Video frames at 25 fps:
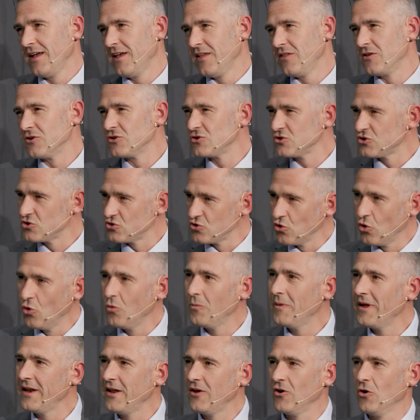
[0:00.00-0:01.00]
there's so
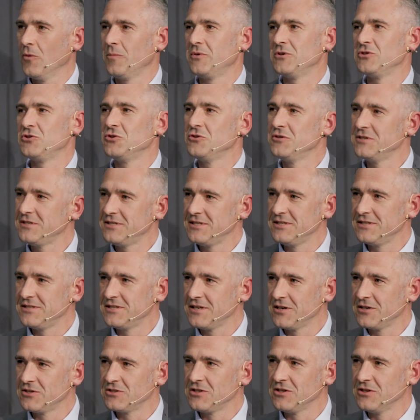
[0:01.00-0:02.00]
many opportunities
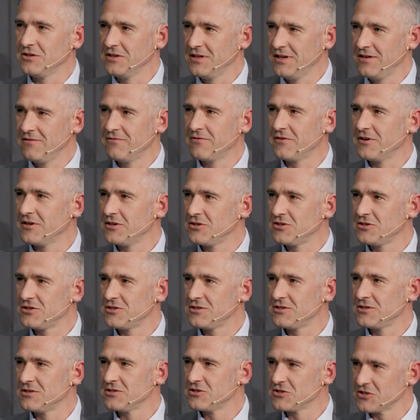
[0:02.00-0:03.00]
there to
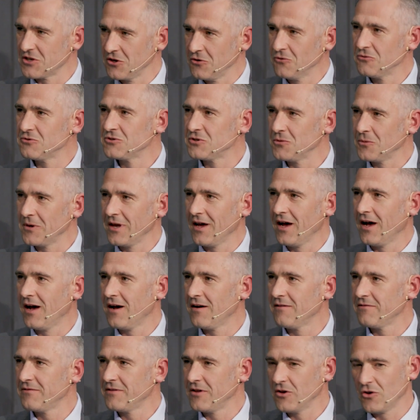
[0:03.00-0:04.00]
leverage skills that we
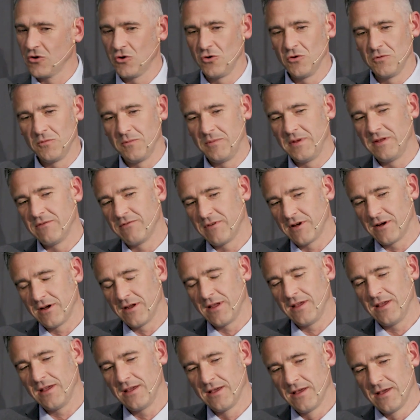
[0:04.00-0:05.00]
have that could be
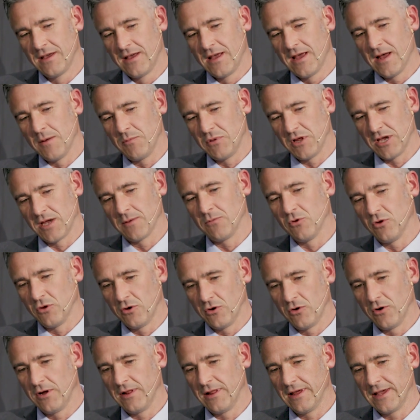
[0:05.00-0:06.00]
very applicable in
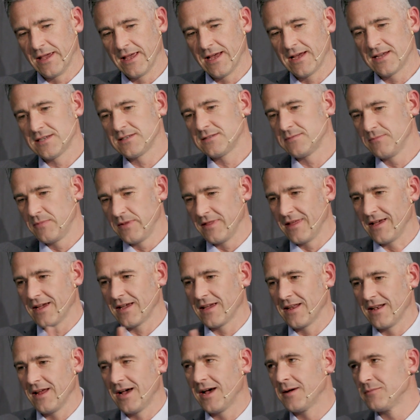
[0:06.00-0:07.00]
oil and gas, but that
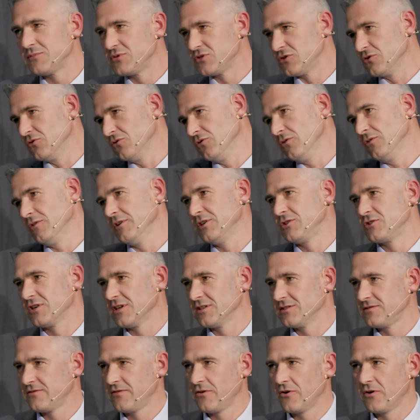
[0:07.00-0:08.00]
can absolutely
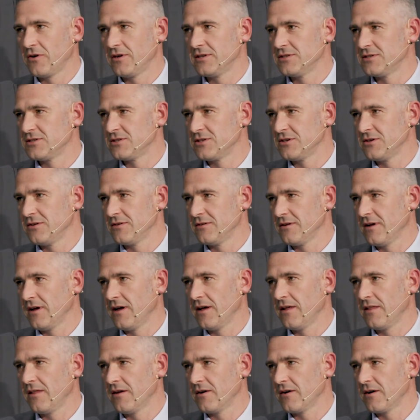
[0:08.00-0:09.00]
transfer into
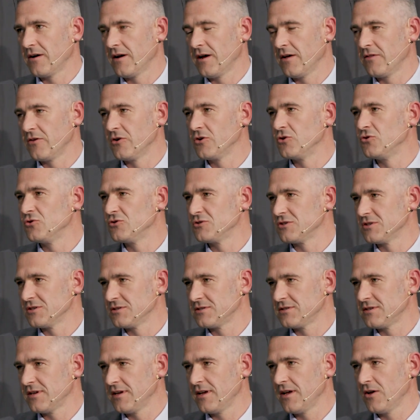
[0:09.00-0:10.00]
other
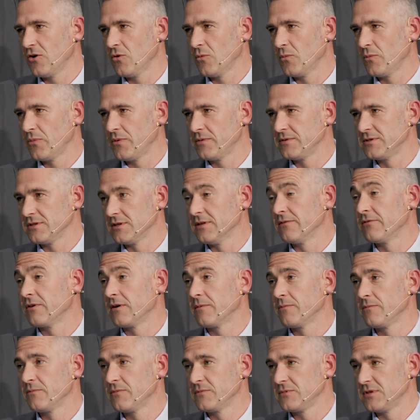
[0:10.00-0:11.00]
uses to help
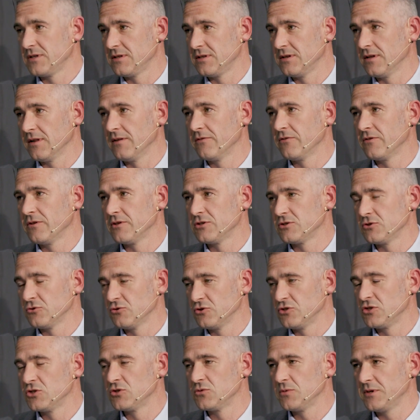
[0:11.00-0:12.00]
deliver the
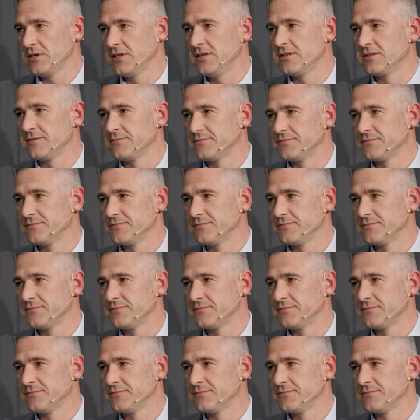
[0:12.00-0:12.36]
solutions we need.